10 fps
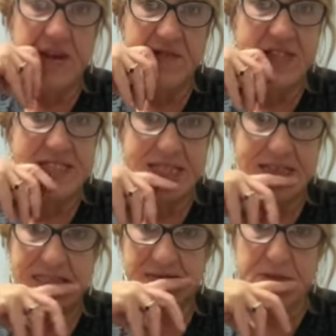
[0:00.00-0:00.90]
the
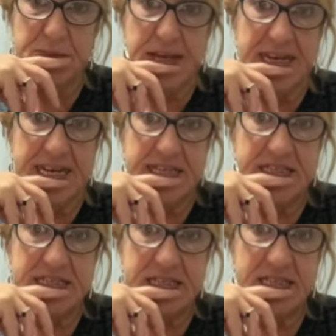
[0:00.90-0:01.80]
Six of
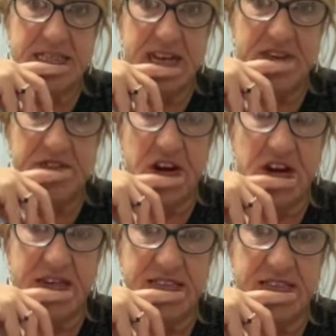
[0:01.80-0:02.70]
Spades, the Ten of
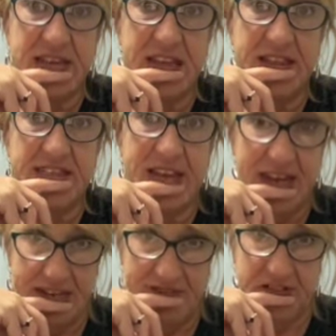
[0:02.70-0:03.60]
Hearts, and the
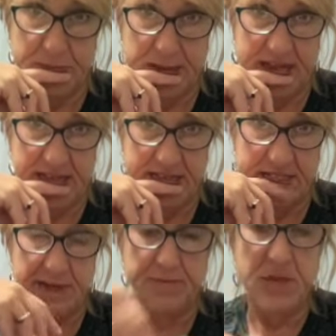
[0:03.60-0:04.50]
Ten of Spades.
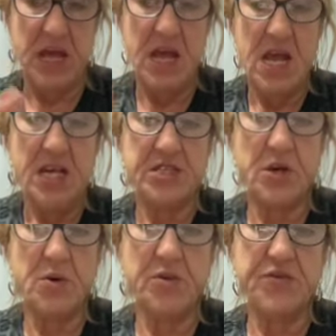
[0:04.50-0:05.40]

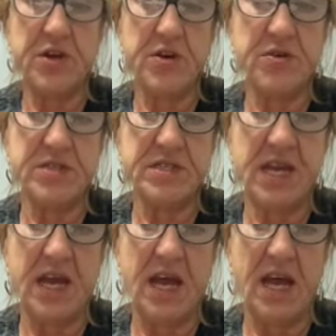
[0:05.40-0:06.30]
So there's
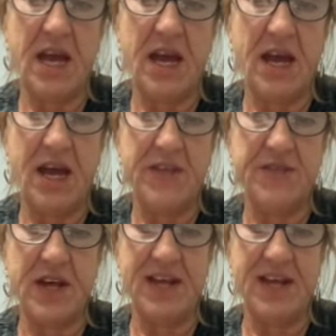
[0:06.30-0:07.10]
a